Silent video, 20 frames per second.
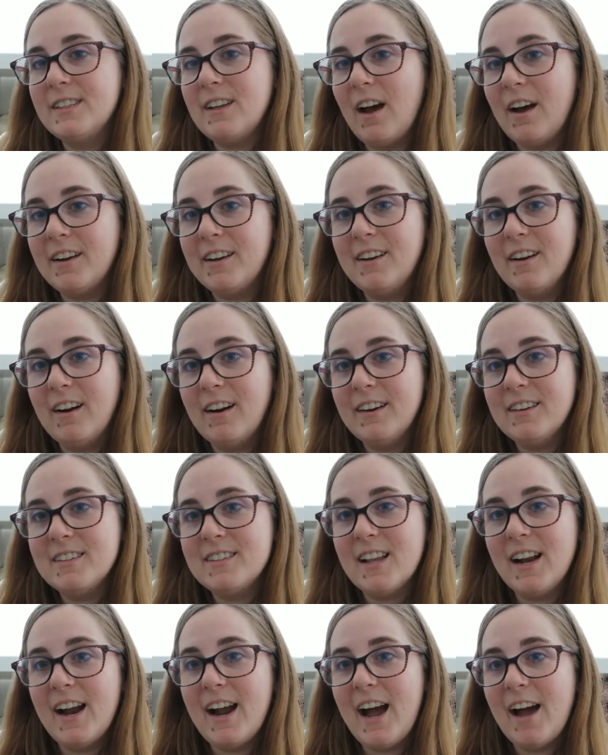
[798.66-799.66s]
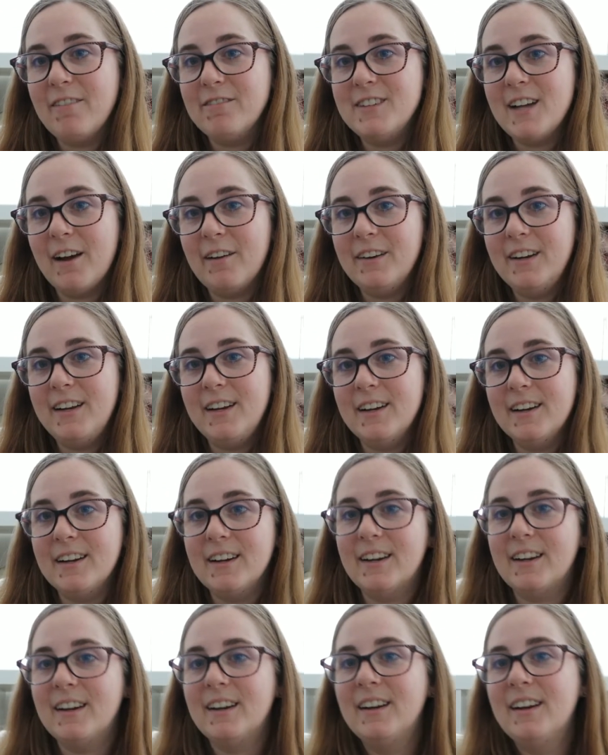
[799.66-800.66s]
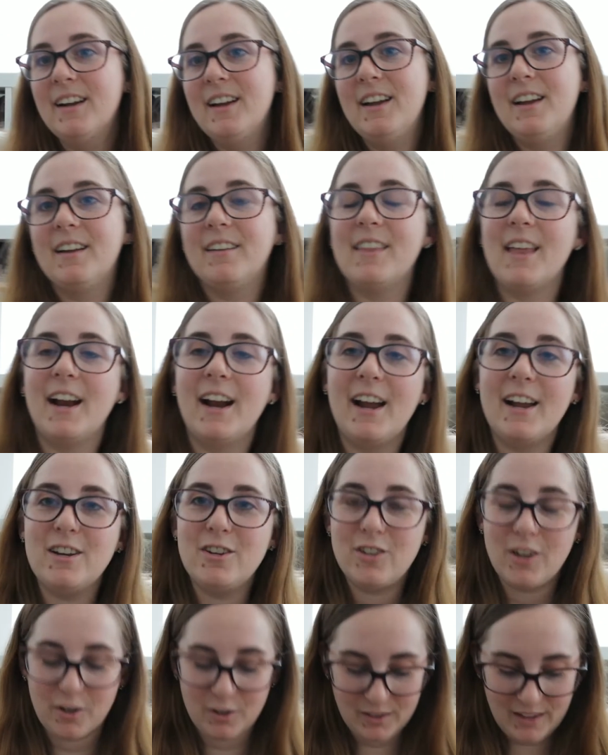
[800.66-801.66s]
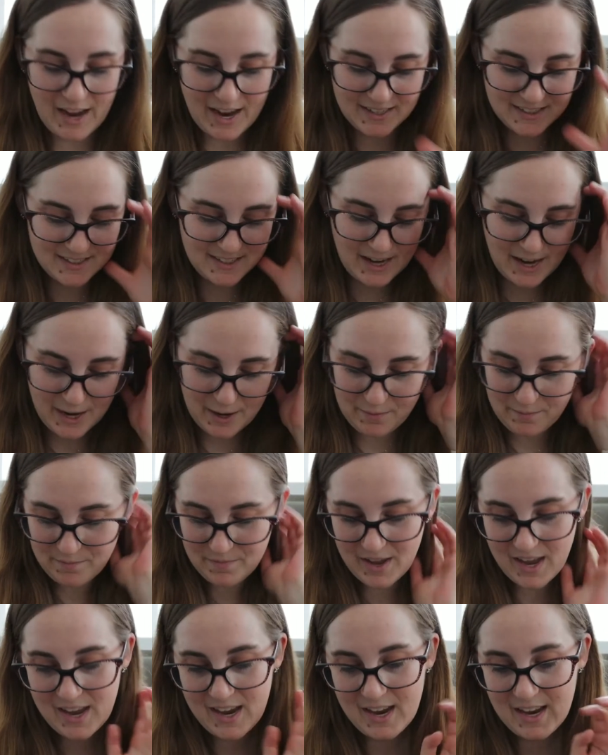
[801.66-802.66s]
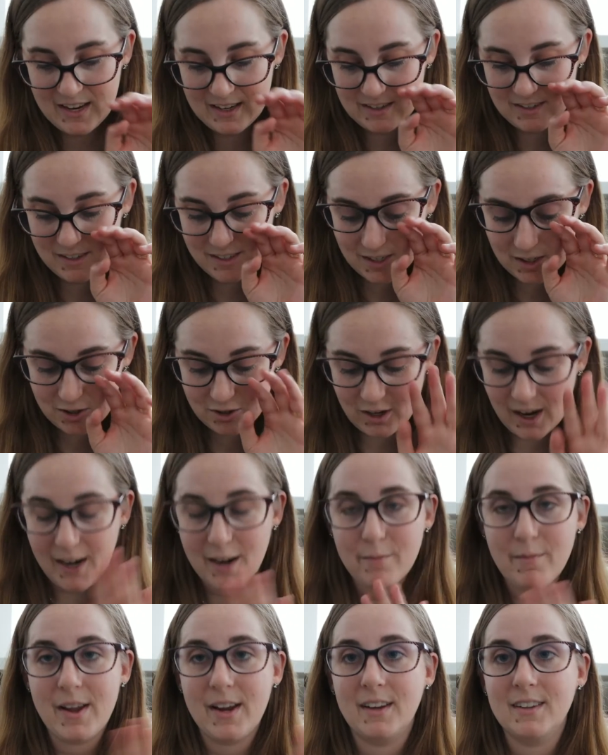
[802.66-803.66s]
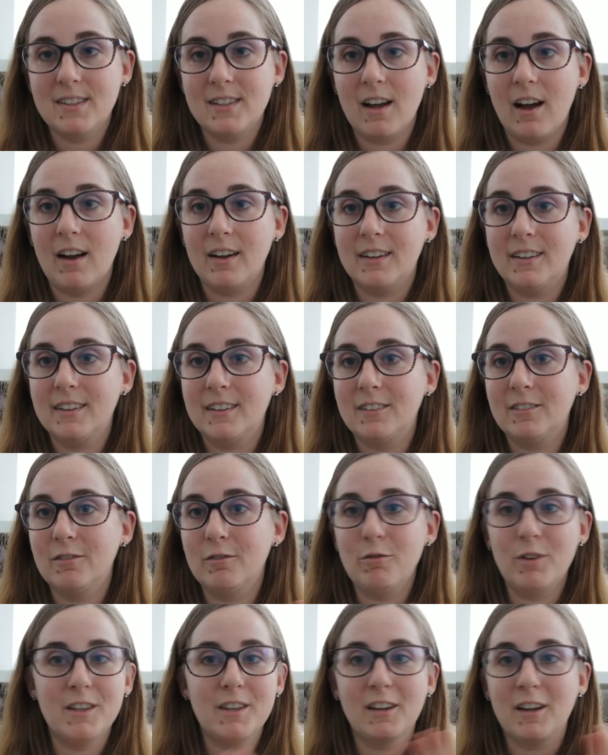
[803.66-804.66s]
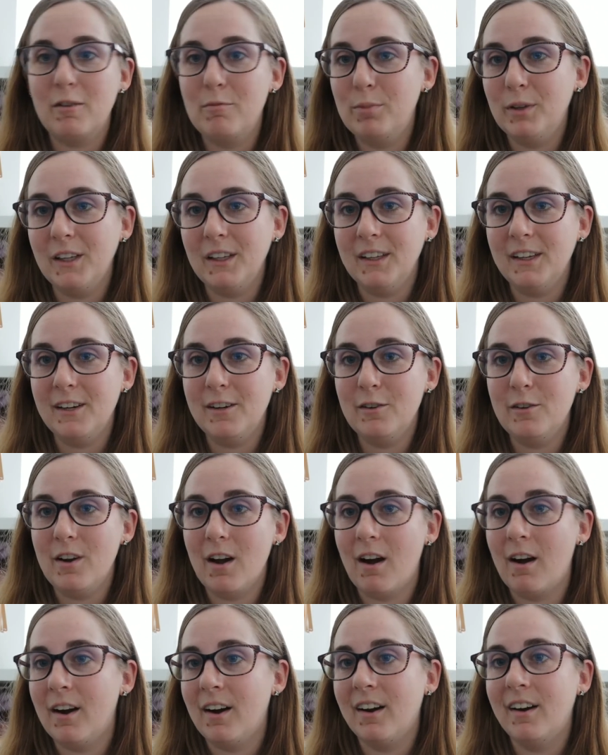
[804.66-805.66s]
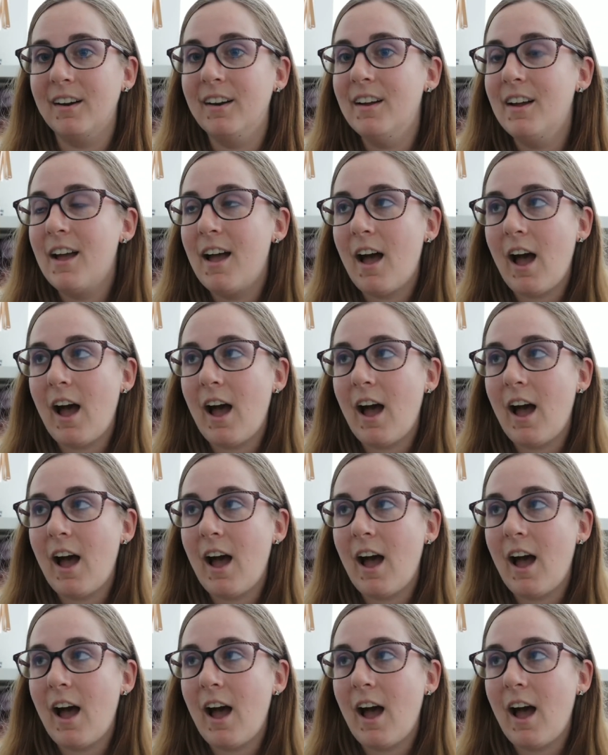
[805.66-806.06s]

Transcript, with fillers: sock yarns that I have down here that I showed last time and just try to make a sock with a completely new yarn.